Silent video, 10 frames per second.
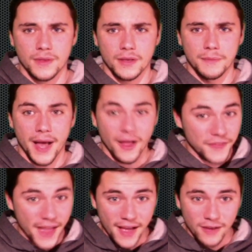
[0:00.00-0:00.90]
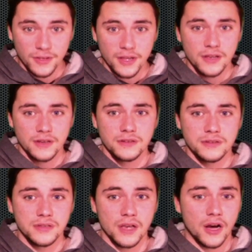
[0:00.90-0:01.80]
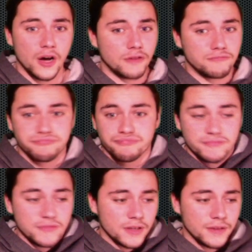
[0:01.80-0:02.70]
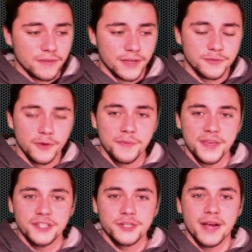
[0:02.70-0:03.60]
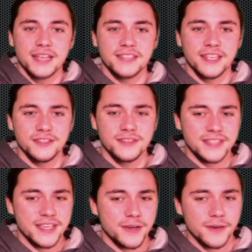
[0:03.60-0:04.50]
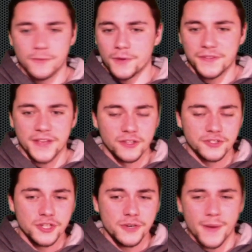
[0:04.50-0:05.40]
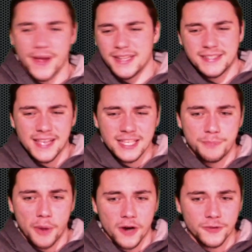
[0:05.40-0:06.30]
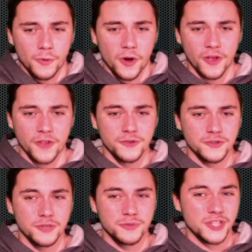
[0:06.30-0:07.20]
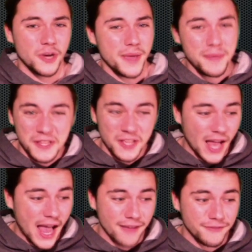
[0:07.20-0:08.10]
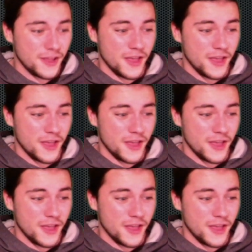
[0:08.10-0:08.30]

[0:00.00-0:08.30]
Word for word: Meltdown. So it will be interesting to see what they'll do. And it says part one on YouTube, so maybe they'll have